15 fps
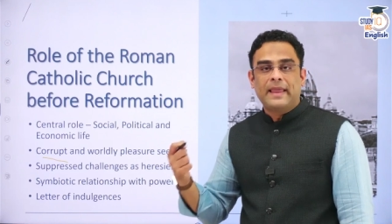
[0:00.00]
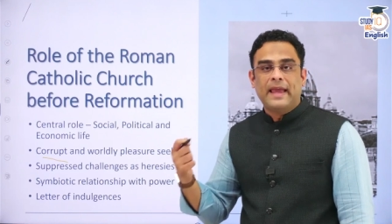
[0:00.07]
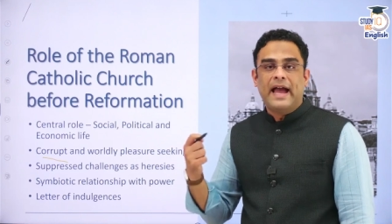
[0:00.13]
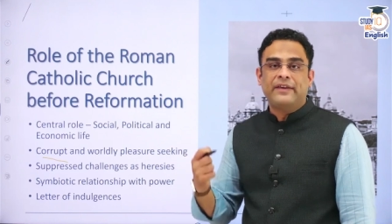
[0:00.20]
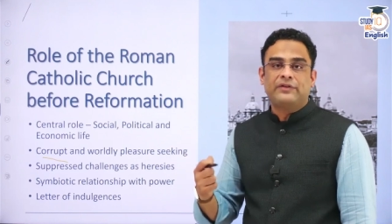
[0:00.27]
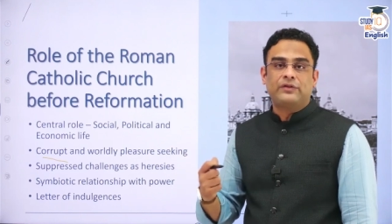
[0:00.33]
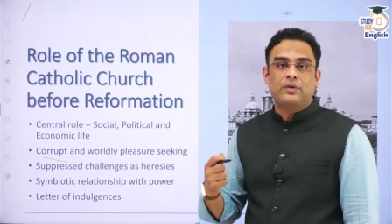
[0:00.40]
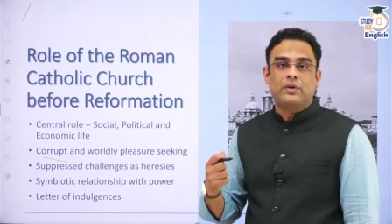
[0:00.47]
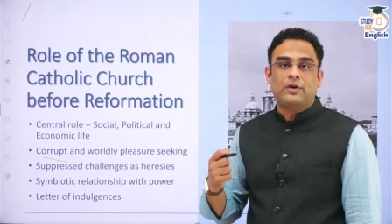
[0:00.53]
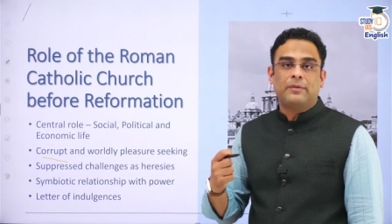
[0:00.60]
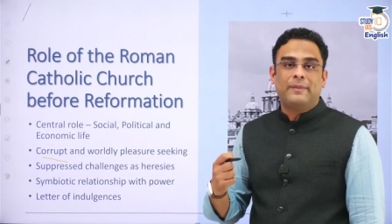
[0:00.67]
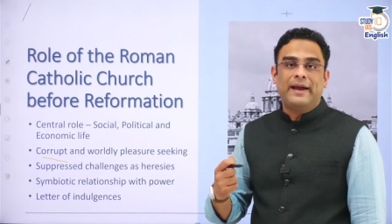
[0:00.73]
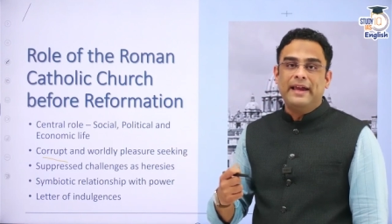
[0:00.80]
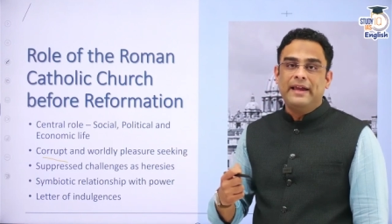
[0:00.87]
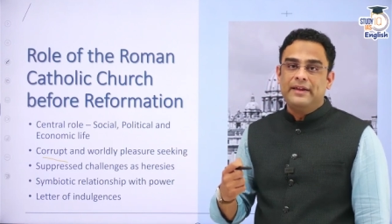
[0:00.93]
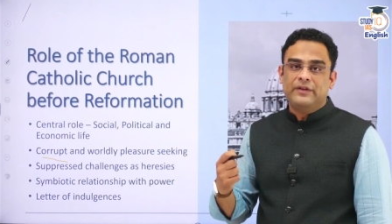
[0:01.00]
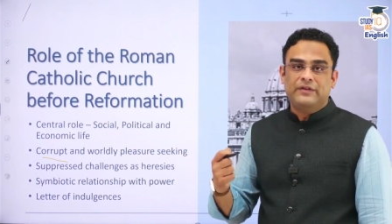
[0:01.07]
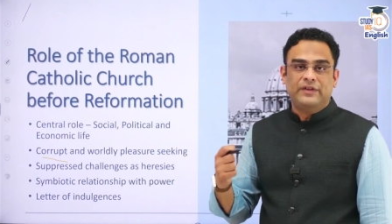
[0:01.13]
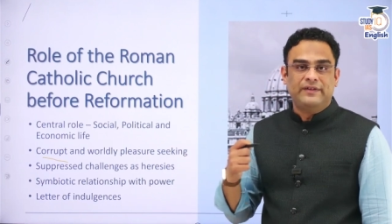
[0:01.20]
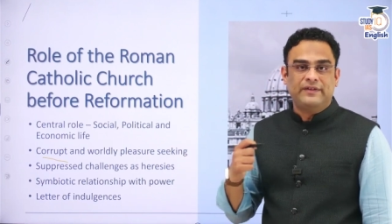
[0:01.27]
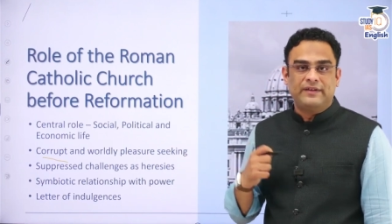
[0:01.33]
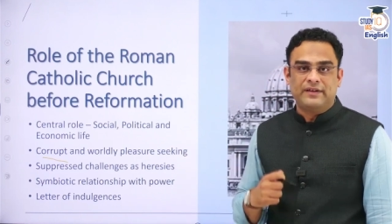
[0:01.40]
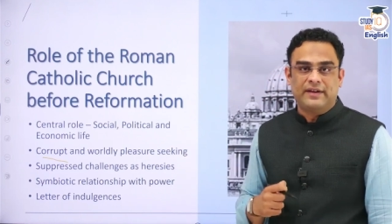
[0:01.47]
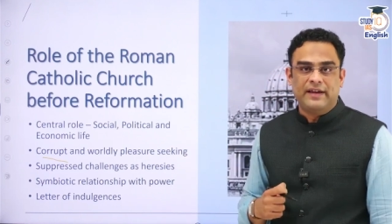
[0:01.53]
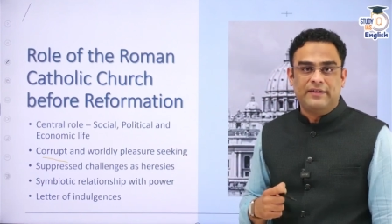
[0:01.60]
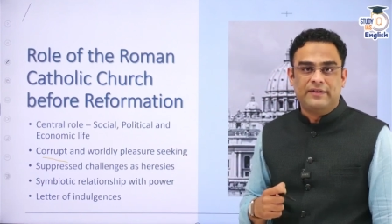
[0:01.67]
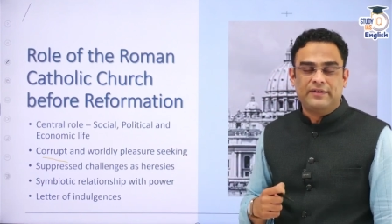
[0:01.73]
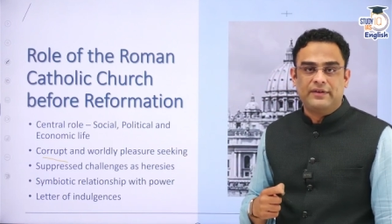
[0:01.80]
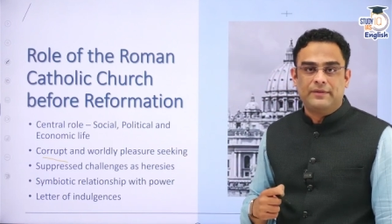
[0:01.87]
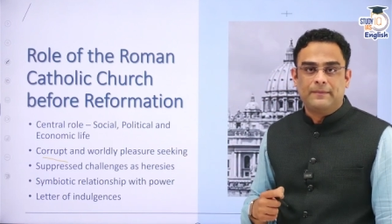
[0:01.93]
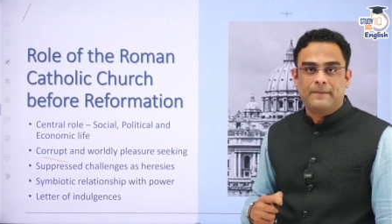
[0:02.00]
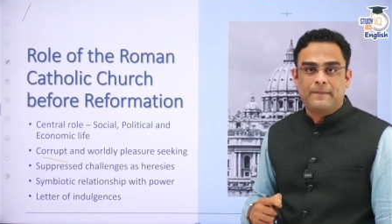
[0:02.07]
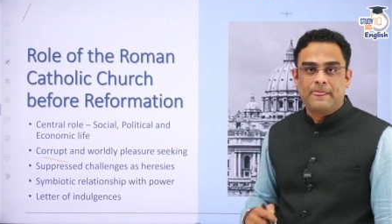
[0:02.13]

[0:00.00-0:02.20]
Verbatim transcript: as taught by Jesus Christ.